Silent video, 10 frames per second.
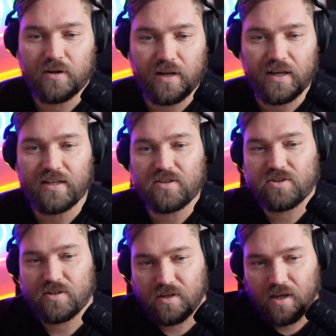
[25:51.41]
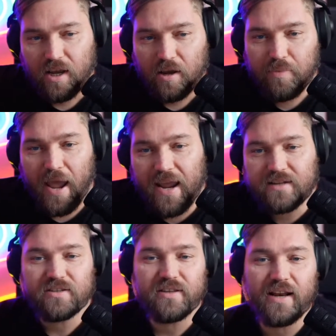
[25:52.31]
And each
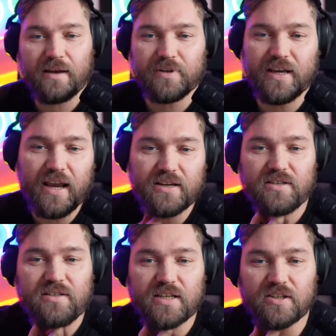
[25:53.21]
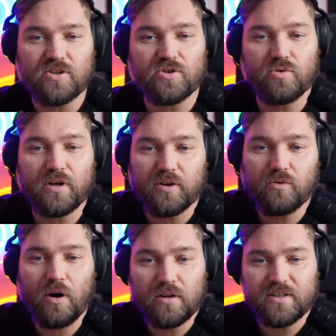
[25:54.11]
page in that application teaches you a new
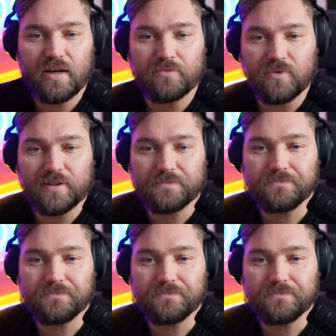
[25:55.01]
concept, right?